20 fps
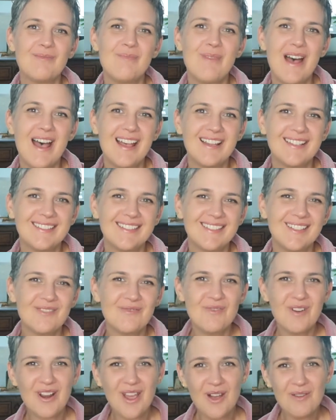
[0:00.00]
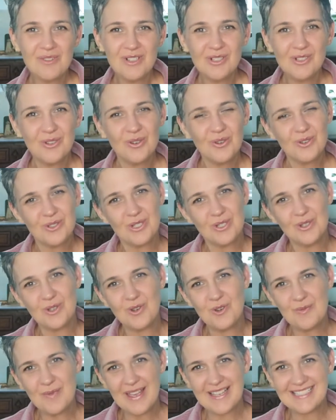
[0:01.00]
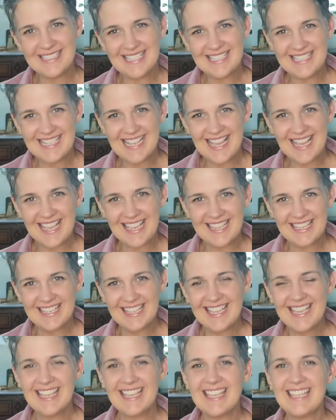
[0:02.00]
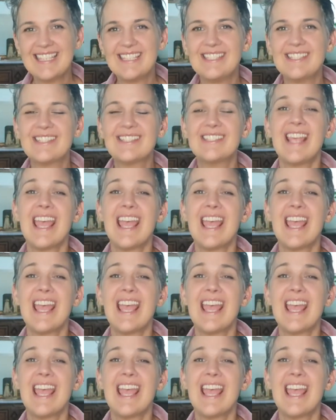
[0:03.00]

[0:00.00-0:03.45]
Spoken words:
But what I want to talk to you about today is